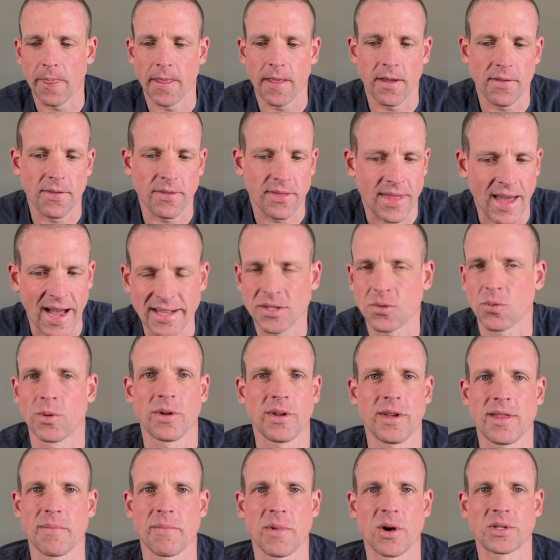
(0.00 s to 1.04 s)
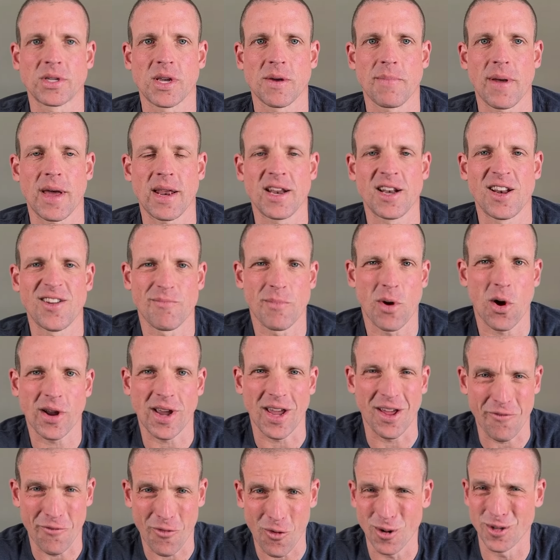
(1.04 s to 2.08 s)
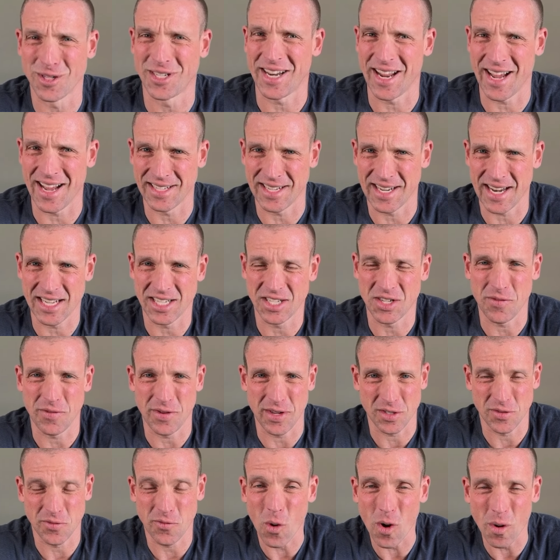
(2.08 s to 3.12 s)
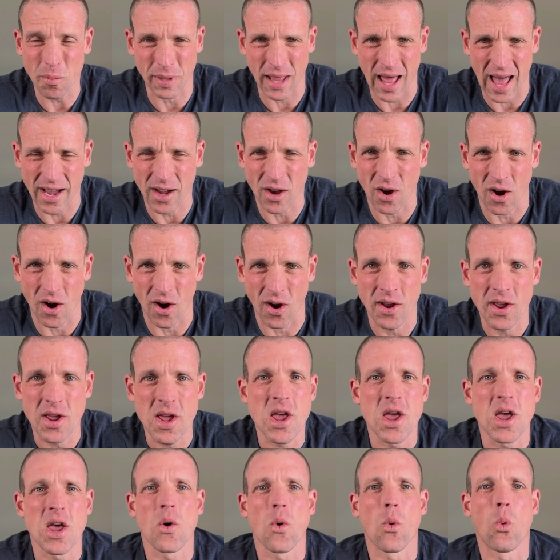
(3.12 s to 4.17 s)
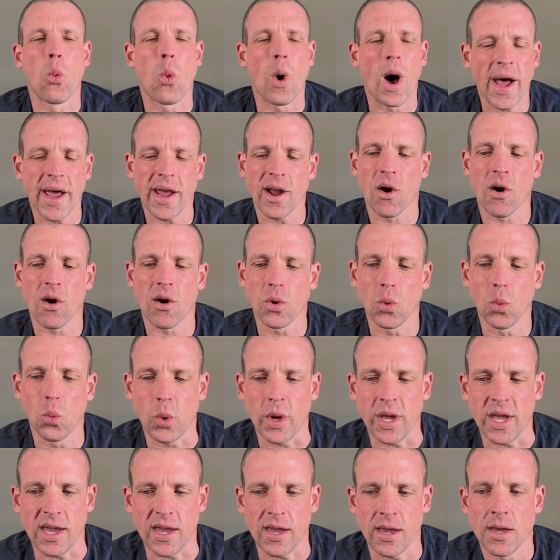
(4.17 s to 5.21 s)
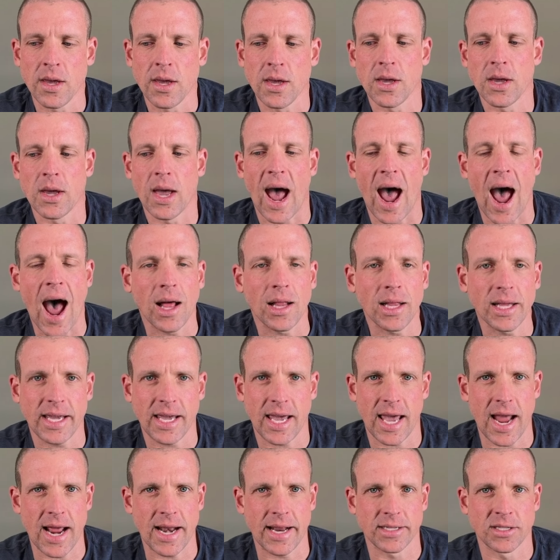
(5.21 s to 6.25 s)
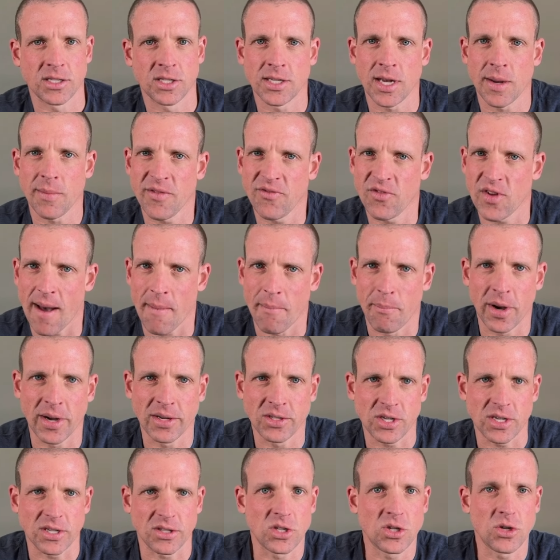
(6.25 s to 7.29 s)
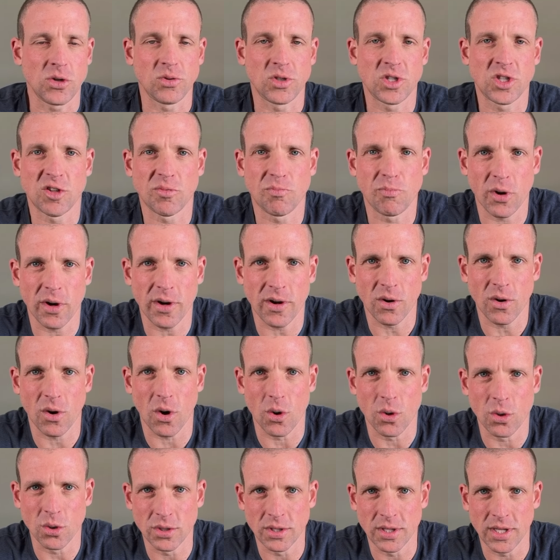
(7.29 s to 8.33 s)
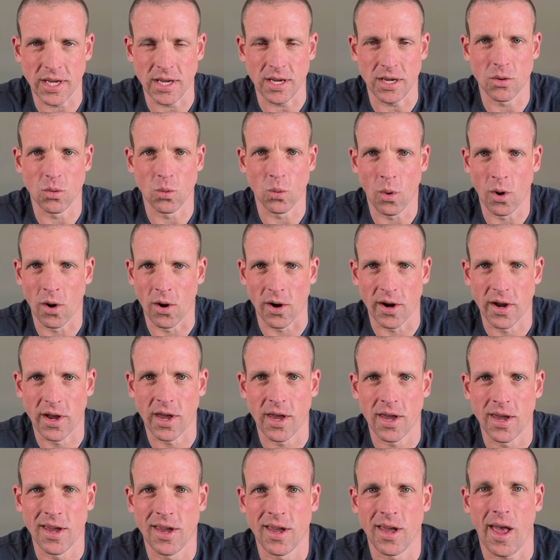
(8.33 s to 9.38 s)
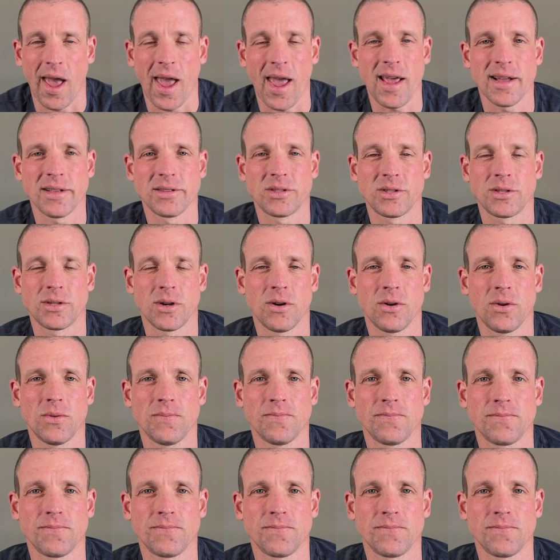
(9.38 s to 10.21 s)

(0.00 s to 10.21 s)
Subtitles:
that's really the most competitive market for sedans and SUVs for black car. Why aren't we allocating some of that budget to sprinter only work? And so